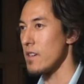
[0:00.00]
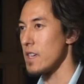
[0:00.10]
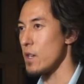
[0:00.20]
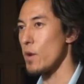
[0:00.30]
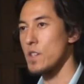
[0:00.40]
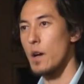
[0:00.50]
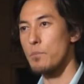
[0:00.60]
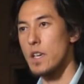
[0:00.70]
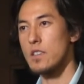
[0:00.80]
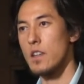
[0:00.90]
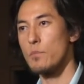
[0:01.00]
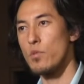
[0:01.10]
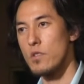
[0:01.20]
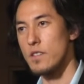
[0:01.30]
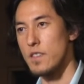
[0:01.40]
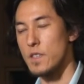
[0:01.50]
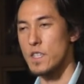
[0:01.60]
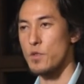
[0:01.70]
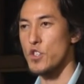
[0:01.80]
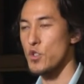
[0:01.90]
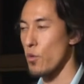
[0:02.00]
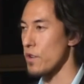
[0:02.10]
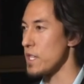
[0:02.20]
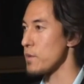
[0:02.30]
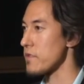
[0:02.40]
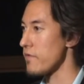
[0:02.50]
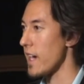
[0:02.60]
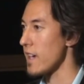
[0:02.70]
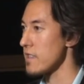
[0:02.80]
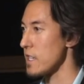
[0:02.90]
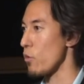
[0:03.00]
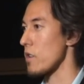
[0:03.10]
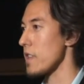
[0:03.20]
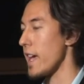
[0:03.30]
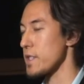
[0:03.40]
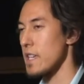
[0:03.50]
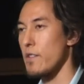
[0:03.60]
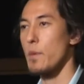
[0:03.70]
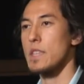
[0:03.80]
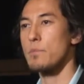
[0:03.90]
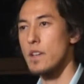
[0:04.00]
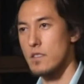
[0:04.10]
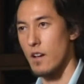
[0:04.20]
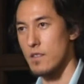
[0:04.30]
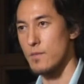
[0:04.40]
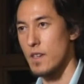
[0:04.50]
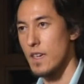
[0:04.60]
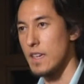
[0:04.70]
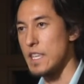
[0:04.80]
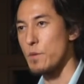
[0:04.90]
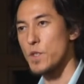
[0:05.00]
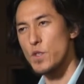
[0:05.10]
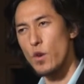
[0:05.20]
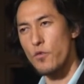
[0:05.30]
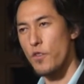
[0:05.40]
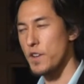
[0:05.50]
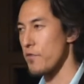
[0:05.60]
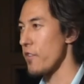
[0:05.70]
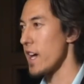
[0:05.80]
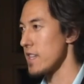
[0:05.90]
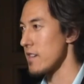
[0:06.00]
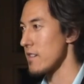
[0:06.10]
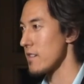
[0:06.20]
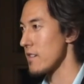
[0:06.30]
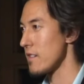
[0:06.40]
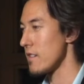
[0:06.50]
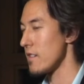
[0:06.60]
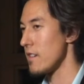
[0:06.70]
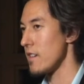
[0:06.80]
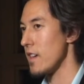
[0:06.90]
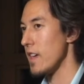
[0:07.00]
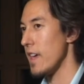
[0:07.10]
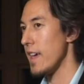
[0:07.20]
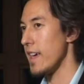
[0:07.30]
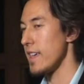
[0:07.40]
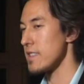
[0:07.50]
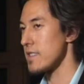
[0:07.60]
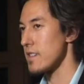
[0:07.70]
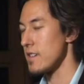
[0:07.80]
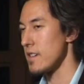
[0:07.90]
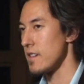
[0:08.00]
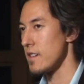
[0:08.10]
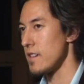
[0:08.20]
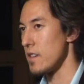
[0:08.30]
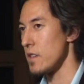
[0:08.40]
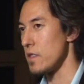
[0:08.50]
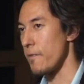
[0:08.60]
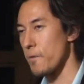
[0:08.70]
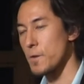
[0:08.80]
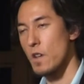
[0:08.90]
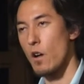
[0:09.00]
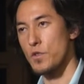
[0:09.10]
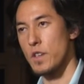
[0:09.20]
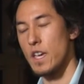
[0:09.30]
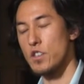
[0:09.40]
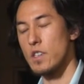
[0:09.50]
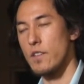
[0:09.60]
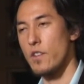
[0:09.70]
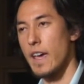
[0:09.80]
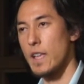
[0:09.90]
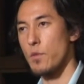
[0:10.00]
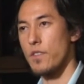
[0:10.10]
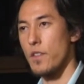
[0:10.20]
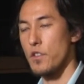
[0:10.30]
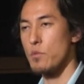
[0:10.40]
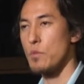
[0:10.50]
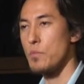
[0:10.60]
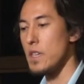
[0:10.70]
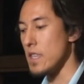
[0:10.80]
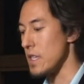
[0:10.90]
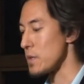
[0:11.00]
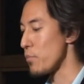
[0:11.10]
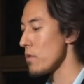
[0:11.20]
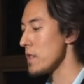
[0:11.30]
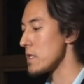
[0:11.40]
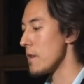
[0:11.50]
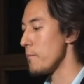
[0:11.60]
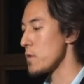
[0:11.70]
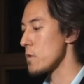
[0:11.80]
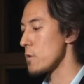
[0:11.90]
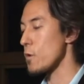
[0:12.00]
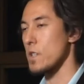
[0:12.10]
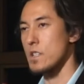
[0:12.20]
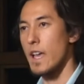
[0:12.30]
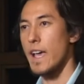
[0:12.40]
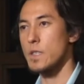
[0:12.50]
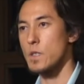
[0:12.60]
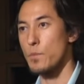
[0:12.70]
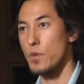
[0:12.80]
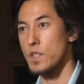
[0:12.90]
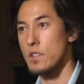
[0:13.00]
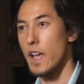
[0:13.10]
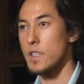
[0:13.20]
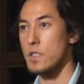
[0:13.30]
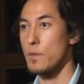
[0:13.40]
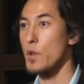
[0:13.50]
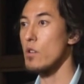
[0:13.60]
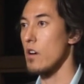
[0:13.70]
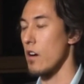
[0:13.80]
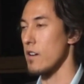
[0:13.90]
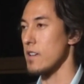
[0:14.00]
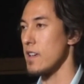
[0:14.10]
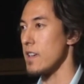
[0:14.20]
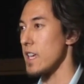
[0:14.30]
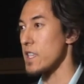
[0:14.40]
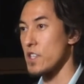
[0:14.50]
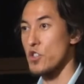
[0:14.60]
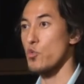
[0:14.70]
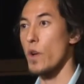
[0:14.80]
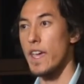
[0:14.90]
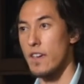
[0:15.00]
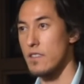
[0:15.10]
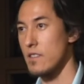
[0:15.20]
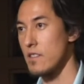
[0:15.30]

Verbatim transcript: he always got picked on and bullied. He said he was short and he was fat, he wore glasses, everybody picked on him. And he was so afraid of fighting. And the first altercation he ever had with another human being, these bullies took his glasses and put his glasses in the milk cart. He said he just ran.